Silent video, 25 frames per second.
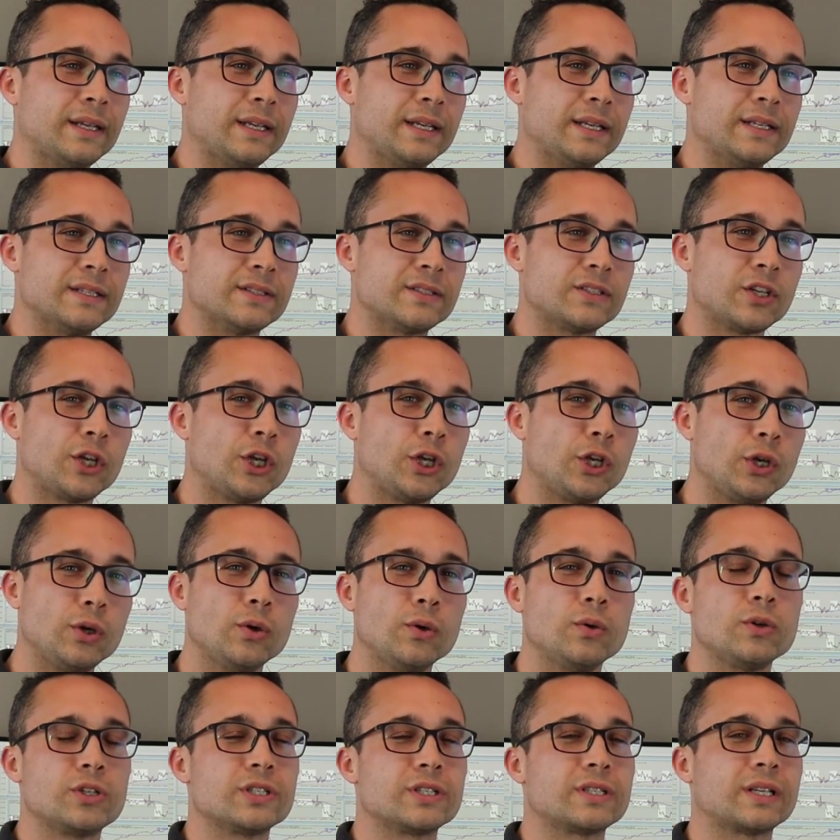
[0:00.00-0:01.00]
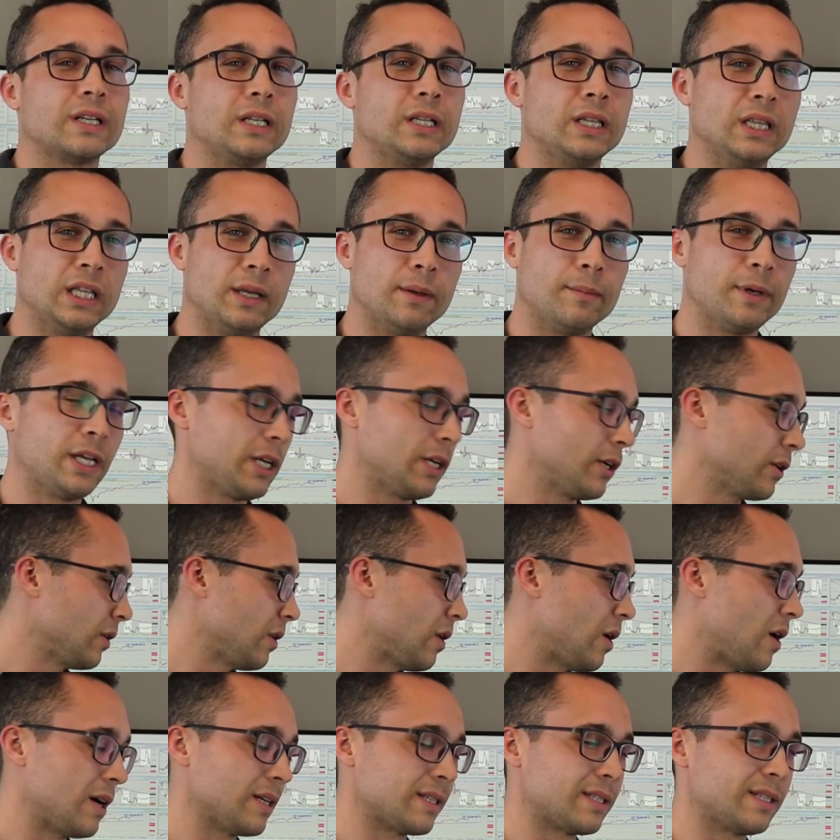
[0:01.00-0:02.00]
is huge. It's going to limit your
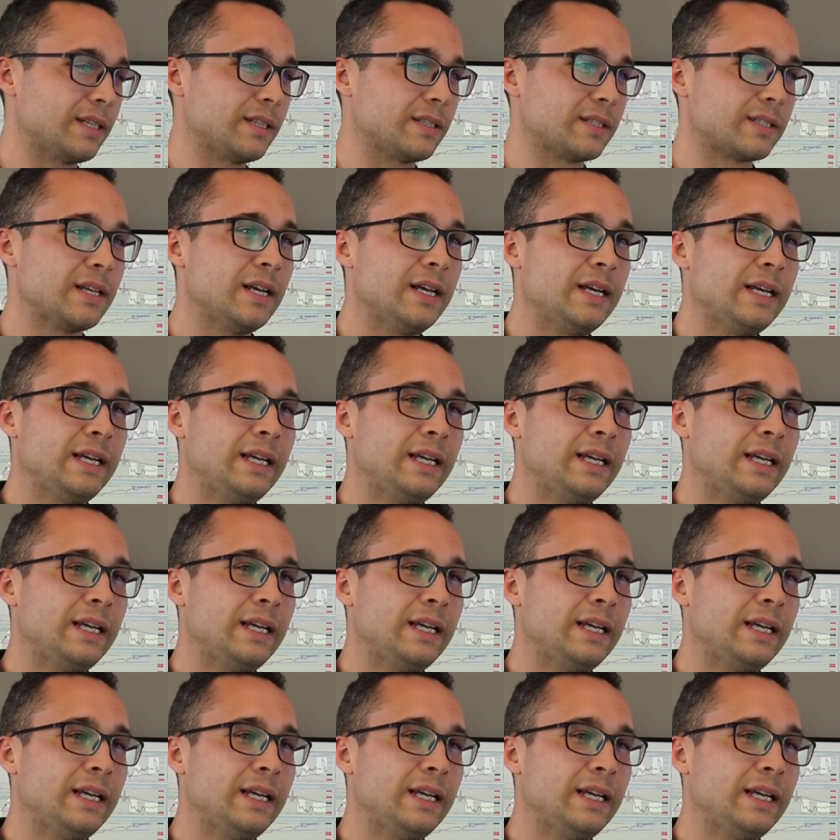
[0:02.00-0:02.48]
losses.